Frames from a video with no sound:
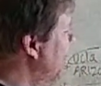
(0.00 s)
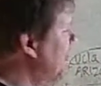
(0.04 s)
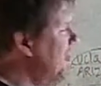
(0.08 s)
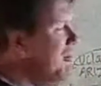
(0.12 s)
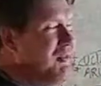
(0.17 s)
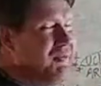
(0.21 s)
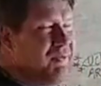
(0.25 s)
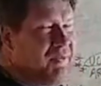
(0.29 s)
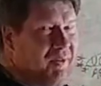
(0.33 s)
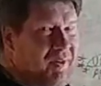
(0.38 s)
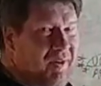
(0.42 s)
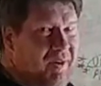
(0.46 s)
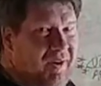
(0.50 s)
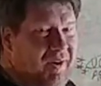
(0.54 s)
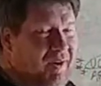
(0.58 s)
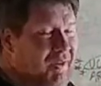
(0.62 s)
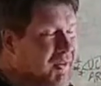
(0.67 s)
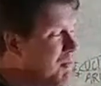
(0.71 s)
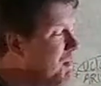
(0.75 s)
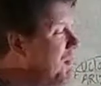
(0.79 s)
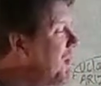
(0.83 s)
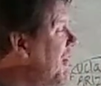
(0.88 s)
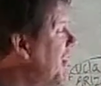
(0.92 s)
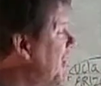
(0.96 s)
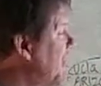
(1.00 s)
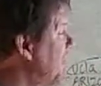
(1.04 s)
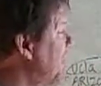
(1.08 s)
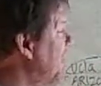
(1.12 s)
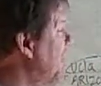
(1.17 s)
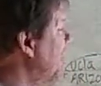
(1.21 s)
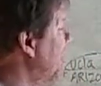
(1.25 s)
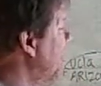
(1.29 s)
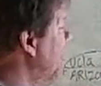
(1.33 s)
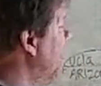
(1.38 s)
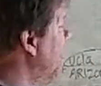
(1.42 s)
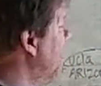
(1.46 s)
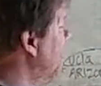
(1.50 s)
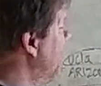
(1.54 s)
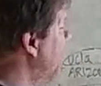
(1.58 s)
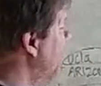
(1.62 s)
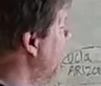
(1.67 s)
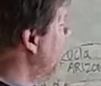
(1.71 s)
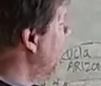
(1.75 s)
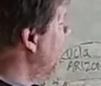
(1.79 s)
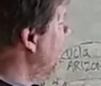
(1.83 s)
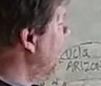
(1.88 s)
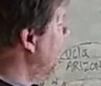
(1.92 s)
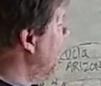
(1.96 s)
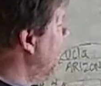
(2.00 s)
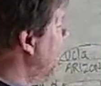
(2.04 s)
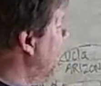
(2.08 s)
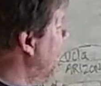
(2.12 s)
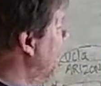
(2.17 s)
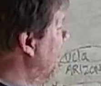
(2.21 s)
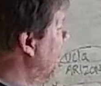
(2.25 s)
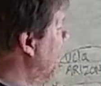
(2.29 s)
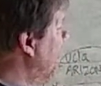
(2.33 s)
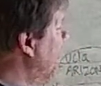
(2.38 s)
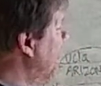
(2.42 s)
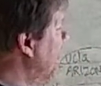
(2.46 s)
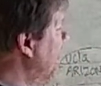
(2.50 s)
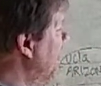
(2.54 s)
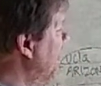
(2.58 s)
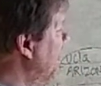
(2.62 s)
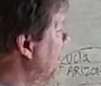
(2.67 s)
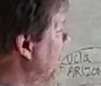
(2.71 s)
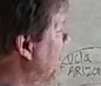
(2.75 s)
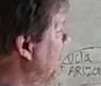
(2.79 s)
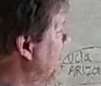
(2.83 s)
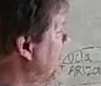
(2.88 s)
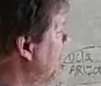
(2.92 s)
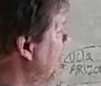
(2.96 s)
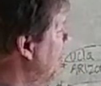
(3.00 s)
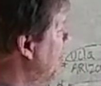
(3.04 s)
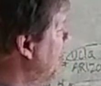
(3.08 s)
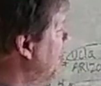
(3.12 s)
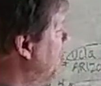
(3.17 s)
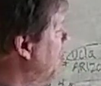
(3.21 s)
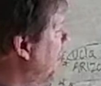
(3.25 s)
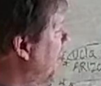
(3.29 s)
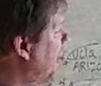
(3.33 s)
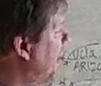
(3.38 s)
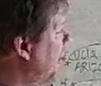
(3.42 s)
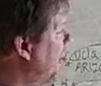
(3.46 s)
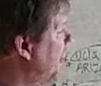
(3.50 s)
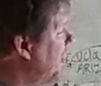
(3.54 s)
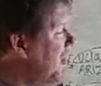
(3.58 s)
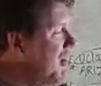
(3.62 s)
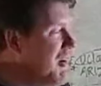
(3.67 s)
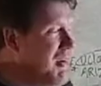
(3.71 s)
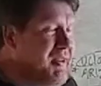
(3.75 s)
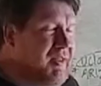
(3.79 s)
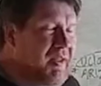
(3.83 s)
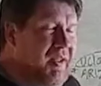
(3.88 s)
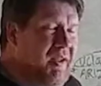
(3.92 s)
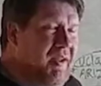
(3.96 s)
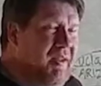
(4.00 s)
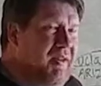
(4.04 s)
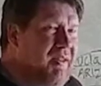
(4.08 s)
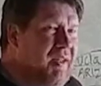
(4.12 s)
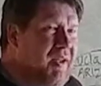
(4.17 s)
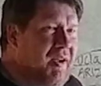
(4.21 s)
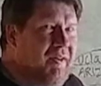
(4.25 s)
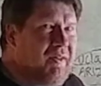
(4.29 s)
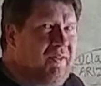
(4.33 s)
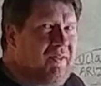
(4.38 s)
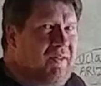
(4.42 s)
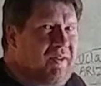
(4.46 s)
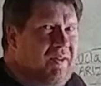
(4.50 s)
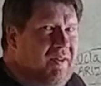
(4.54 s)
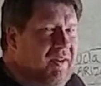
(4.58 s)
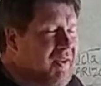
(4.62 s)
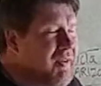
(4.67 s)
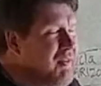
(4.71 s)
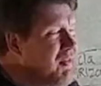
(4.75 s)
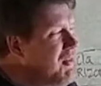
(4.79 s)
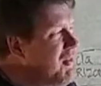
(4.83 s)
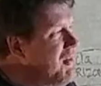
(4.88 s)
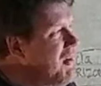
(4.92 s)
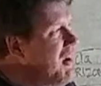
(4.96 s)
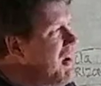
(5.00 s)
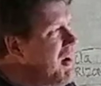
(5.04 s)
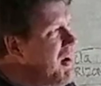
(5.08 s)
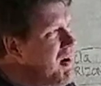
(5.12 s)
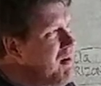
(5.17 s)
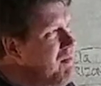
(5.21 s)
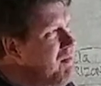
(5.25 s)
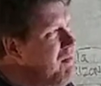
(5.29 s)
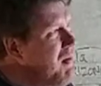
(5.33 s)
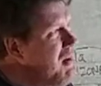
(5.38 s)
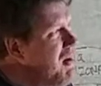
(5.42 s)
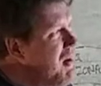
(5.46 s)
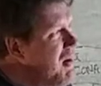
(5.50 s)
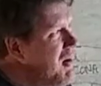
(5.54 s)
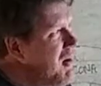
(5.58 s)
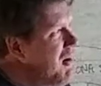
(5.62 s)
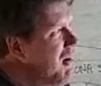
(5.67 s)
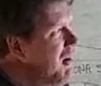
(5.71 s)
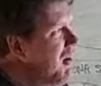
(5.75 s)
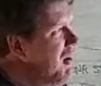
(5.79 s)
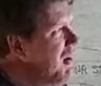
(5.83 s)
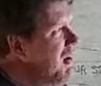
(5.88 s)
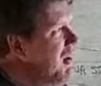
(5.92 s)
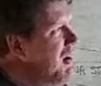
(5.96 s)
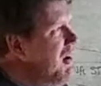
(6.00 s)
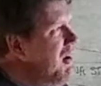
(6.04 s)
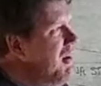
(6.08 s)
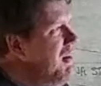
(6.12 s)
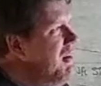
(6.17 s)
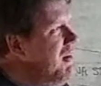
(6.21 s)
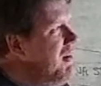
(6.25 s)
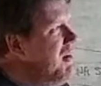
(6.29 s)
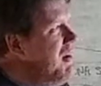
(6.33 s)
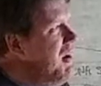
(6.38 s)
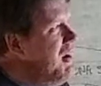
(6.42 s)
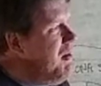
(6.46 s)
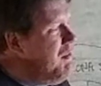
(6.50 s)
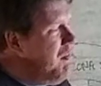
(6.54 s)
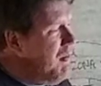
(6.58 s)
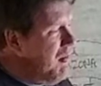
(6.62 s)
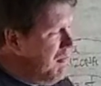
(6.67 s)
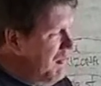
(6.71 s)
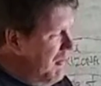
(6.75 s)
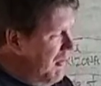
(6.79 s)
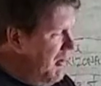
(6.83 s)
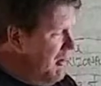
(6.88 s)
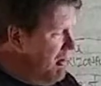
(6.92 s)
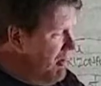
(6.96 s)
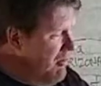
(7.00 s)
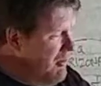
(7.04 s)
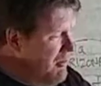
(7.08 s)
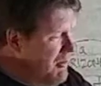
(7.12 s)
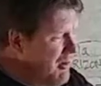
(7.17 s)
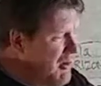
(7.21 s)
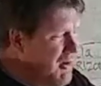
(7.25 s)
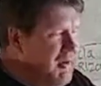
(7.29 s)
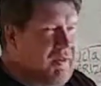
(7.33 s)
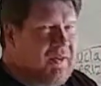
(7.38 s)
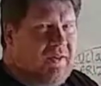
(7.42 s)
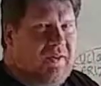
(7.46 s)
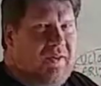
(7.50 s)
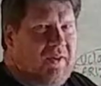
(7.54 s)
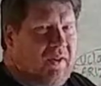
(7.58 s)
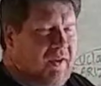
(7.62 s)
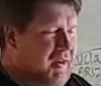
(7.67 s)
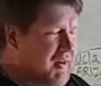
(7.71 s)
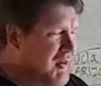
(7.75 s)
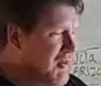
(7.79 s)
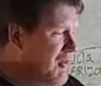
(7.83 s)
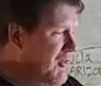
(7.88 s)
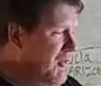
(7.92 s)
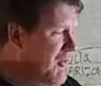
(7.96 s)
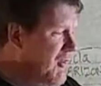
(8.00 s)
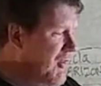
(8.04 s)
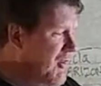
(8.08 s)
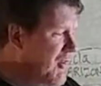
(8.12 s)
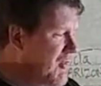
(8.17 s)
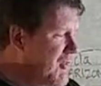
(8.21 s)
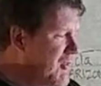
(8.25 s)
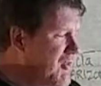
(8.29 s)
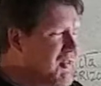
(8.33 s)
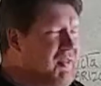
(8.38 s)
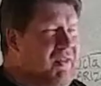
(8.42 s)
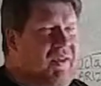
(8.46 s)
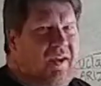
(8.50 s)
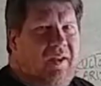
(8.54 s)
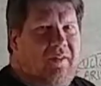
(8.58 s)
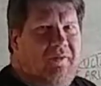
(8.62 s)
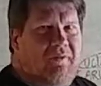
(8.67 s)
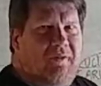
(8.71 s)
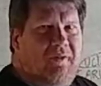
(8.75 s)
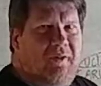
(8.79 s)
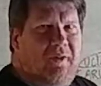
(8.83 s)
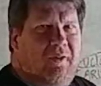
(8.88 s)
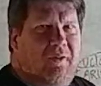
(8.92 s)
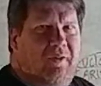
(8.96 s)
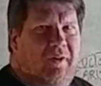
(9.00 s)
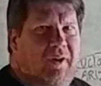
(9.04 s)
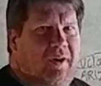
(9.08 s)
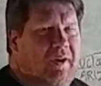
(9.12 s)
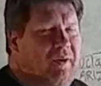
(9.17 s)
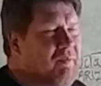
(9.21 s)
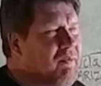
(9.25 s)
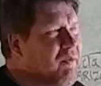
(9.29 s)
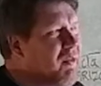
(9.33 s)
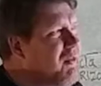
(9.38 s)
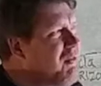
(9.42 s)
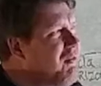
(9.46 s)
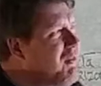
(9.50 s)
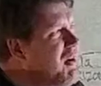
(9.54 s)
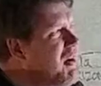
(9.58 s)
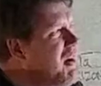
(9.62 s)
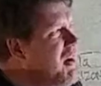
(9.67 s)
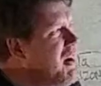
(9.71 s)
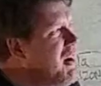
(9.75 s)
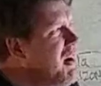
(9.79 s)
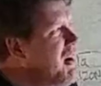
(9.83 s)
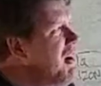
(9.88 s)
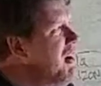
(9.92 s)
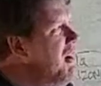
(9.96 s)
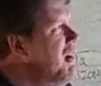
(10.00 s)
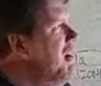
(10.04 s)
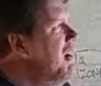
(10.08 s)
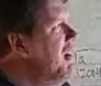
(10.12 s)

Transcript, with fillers: good for us, bad for them. Oregon squeaked by. They, they, that was a close game. A lot of the game, I'm like looking at the ticker. It's like, shit, we're only up three